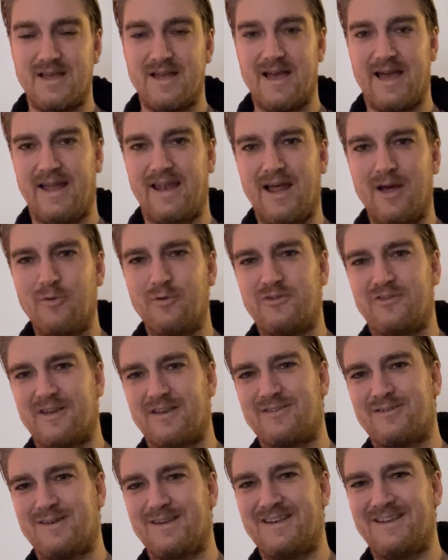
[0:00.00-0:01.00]
And I was
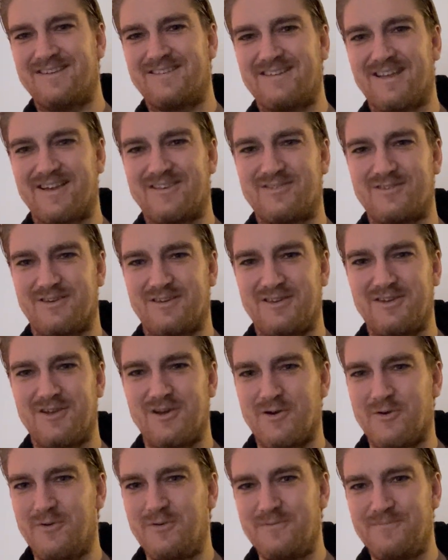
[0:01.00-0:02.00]
actually a tech
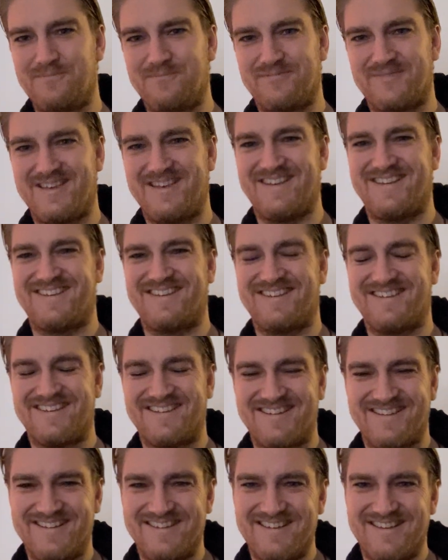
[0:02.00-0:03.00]
CEO.
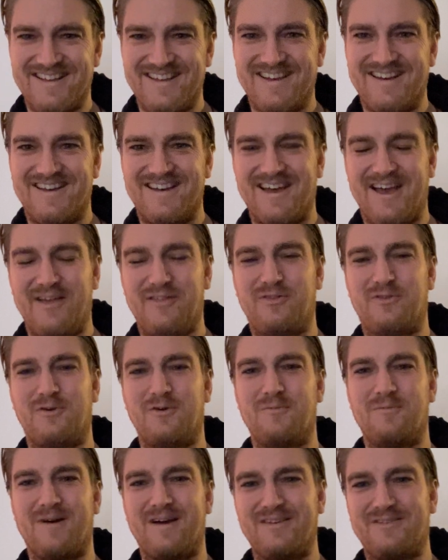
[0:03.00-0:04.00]
And through
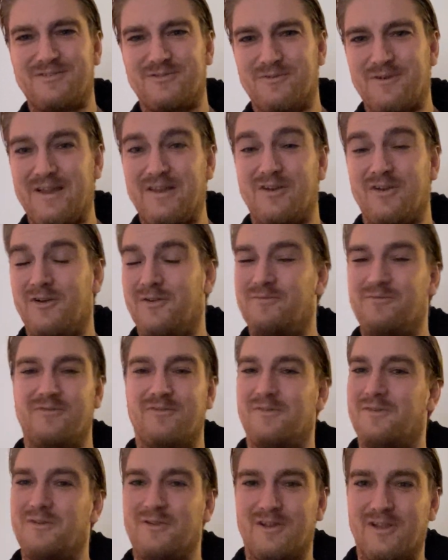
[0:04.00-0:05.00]
my surrender,
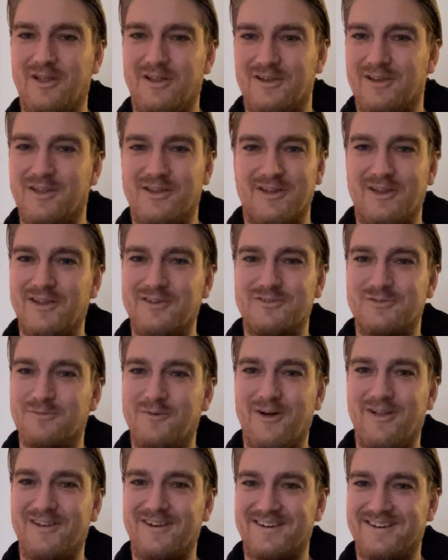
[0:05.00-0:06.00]
a lot
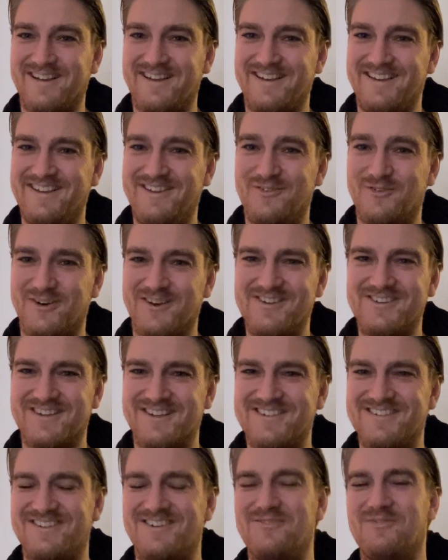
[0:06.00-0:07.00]
smaller than he was
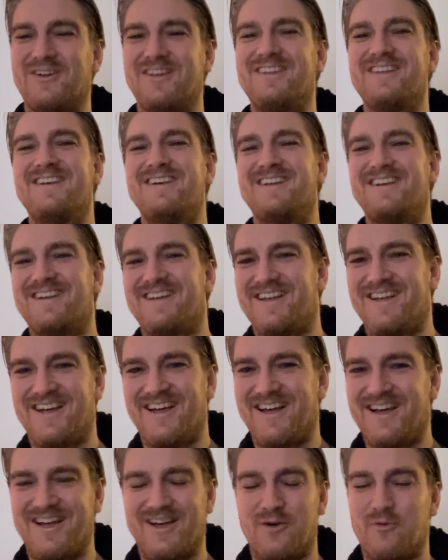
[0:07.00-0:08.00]
actually, but
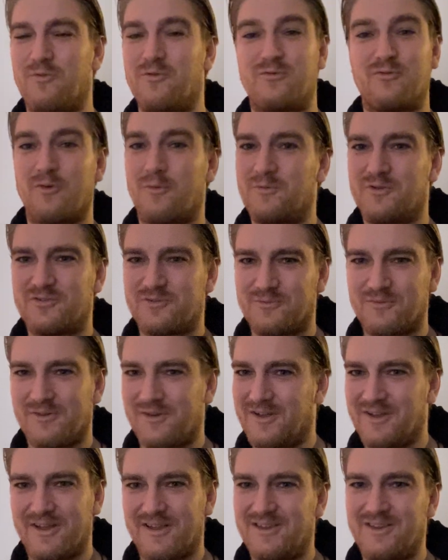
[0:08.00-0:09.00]

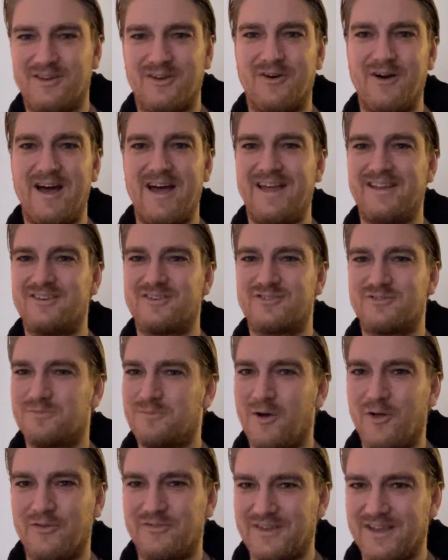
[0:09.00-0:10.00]
I had a
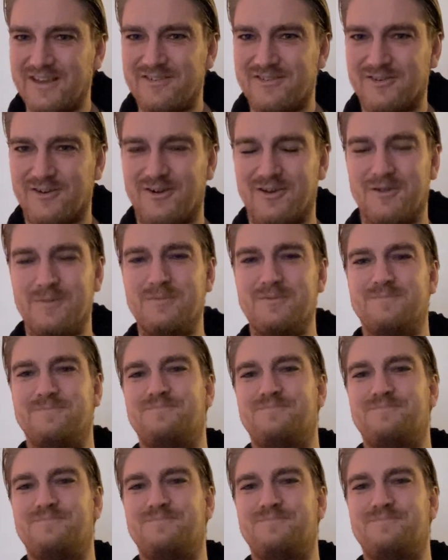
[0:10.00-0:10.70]
small tech startup.